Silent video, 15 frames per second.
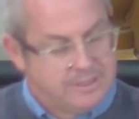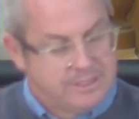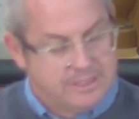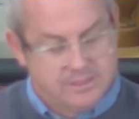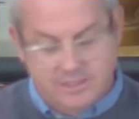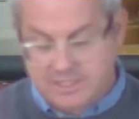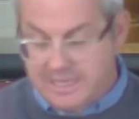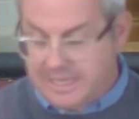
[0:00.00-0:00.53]

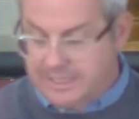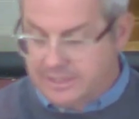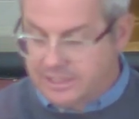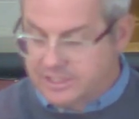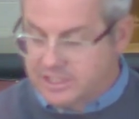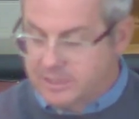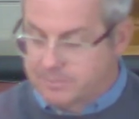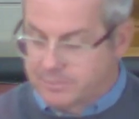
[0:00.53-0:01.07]
And saying
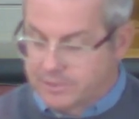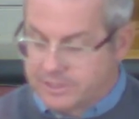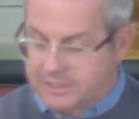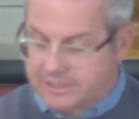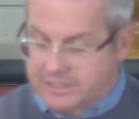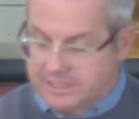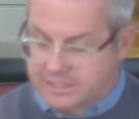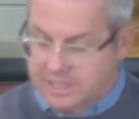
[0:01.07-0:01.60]
this, he
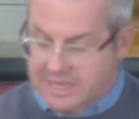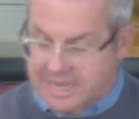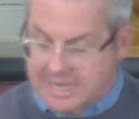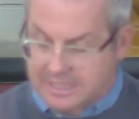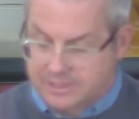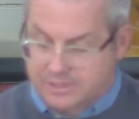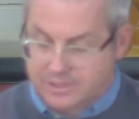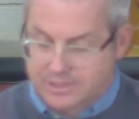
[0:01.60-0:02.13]
breathed his
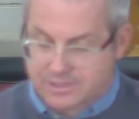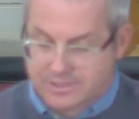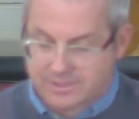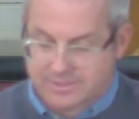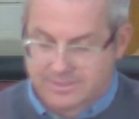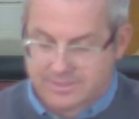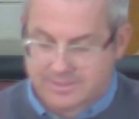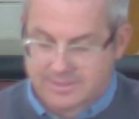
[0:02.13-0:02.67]
last.
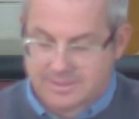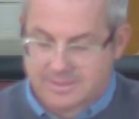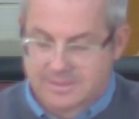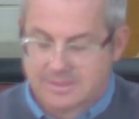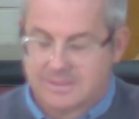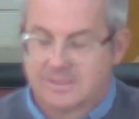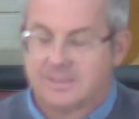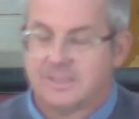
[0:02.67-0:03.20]

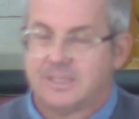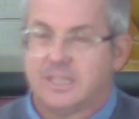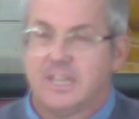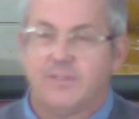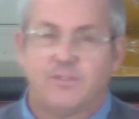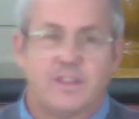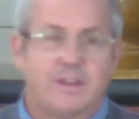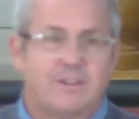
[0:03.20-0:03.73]

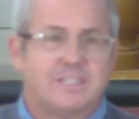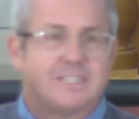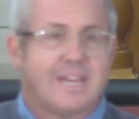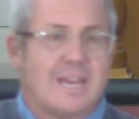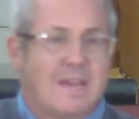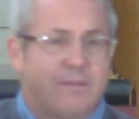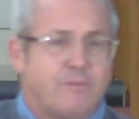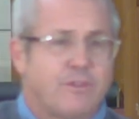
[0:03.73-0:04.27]
If there is
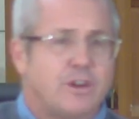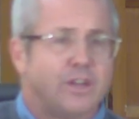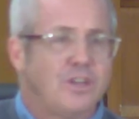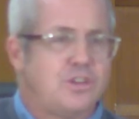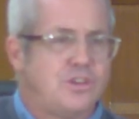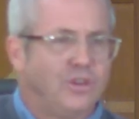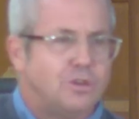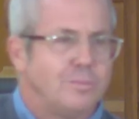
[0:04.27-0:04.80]
ever a
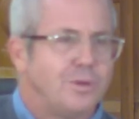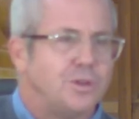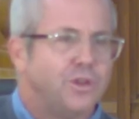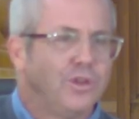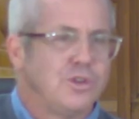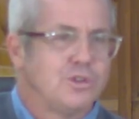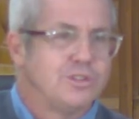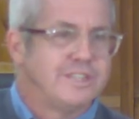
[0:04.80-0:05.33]
human
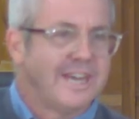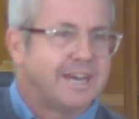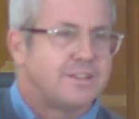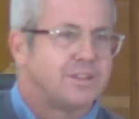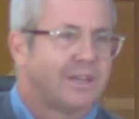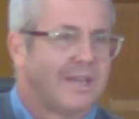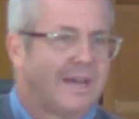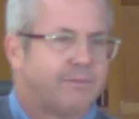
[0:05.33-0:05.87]
who could
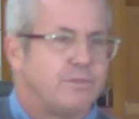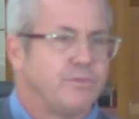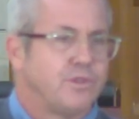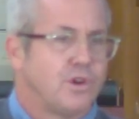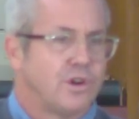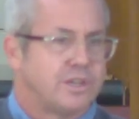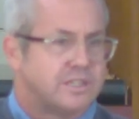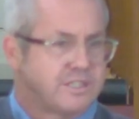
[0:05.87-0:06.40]
doubt the love of
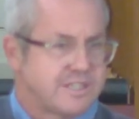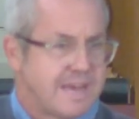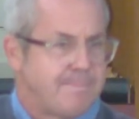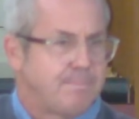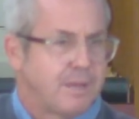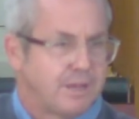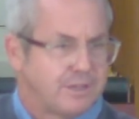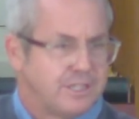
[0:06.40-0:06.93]
God, it's
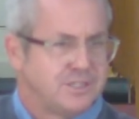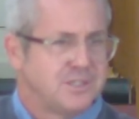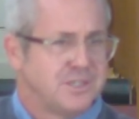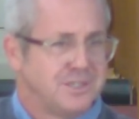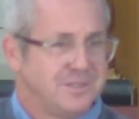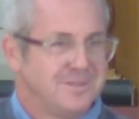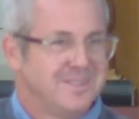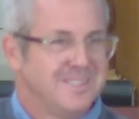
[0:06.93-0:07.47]
that bloke, isn't it?